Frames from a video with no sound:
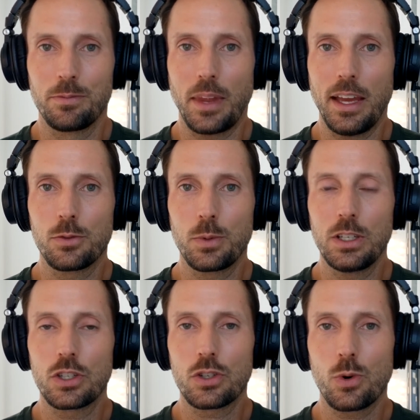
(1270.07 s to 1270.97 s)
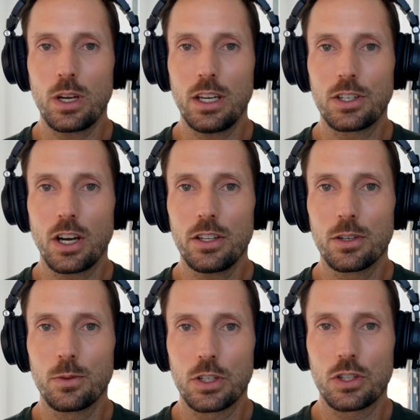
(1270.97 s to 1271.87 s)
As we destroy each
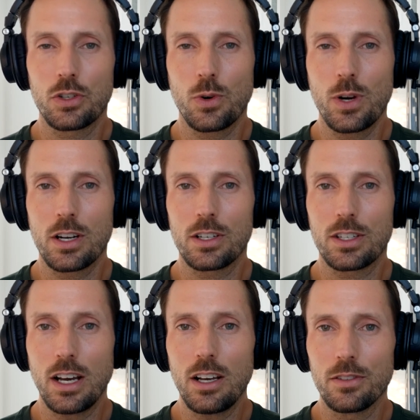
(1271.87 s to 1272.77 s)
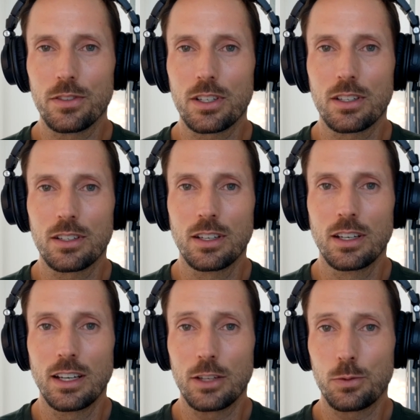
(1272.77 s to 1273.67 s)
other, we're destroying ourselves.
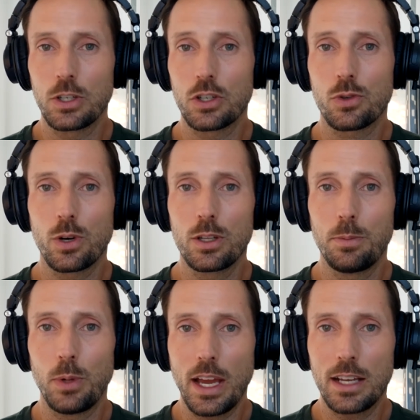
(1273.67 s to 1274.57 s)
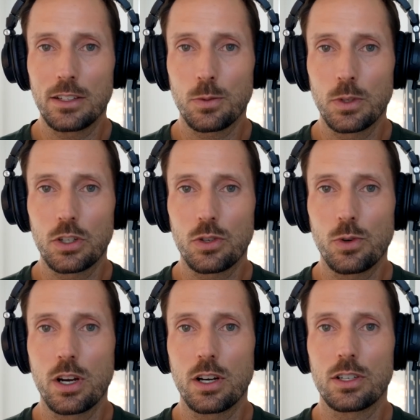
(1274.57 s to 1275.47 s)
As we destroy the plants, we're
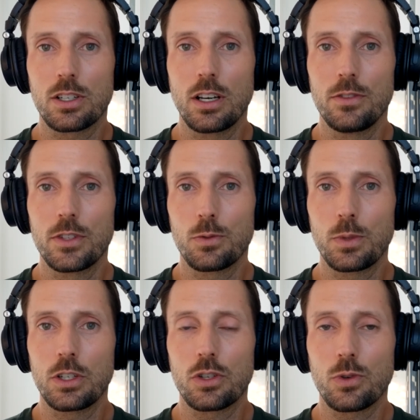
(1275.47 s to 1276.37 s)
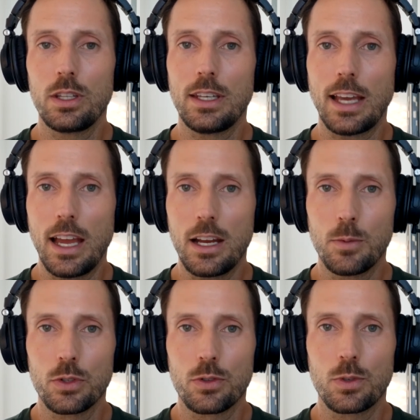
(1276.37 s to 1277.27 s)
destroying ourselves. As we destroy the
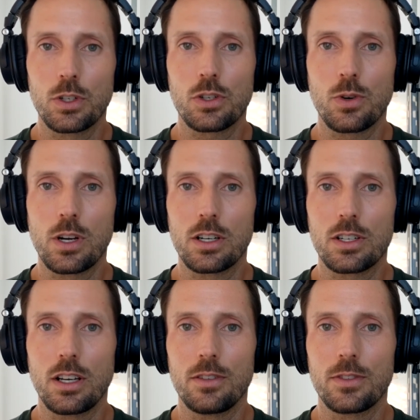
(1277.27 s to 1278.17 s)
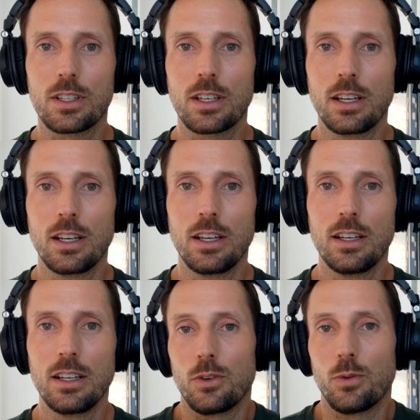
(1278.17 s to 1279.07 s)
animals, we're destroying ourselves.
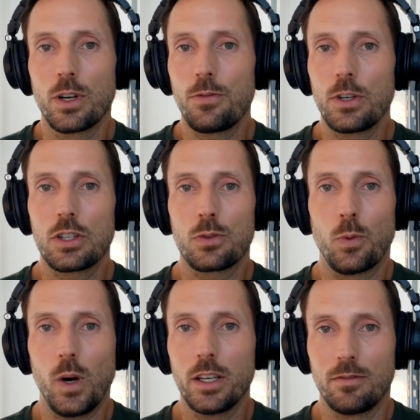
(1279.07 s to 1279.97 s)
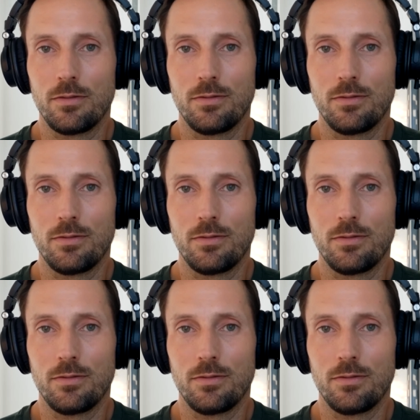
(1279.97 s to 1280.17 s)
What if we're just one?